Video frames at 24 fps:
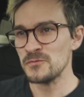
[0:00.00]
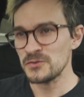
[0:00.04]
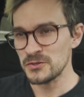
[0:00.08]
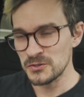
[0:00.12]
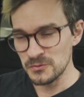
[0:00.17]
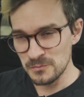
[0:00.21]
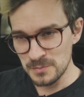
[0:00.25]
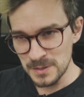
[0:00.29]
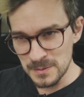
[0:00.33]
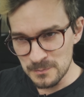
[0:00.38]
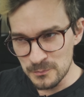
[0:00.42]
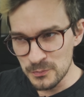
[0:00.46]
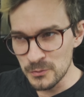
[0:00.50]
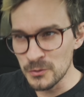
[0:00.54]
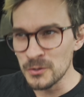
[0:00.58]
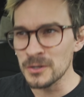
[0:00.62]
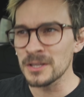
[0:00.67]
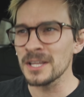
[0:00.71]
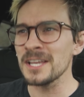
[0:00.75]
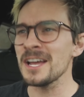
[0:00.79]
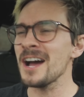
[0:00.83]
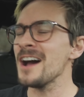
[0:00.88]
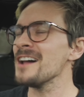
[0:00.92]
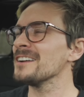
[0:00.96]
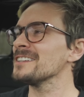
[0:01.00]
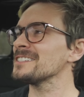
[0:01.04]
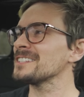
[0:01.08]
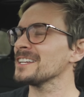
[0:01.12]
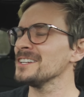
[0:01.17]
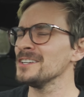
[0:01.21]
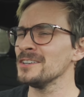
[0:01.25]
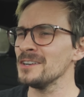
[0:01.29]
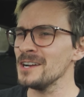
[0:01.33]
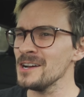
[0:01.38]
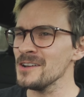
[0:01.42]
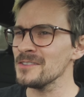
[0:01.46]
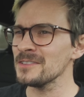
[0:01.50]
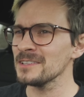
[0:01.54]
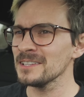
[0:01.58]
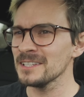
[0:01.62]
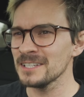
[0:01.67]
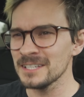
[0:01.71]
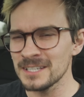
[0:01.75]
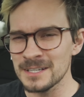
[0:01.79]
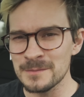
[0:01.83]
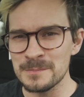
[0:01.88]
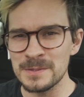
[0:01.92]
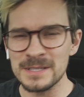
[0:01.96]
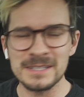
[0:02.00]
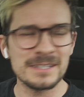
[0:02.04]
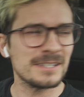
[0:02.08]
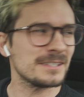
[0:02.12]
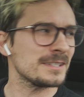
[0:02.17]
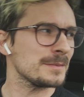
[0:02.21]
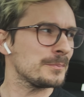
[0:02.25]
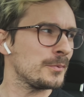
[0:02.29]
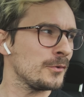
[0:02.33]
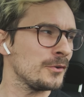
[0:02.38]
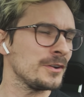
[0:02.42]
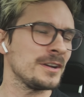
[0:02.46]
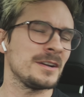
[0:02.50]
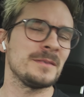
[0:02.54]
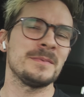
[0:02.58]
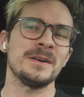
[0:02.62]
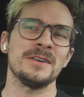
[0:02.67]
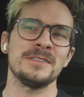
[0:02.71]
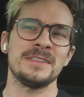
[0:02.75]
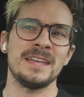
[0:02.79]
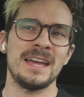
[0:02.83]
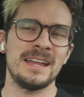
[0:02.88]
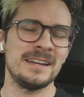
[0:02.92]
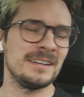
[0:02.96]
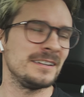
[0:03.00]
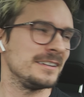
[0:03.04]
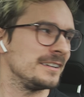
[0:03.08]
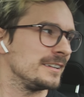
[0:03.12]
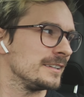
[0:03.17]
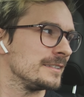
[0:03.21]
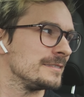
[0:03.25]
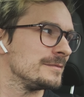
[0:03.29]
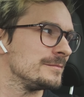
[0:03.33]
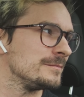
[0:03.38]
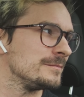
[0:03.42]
to be brutally honest, under oath, a little bit disappointed about that in here.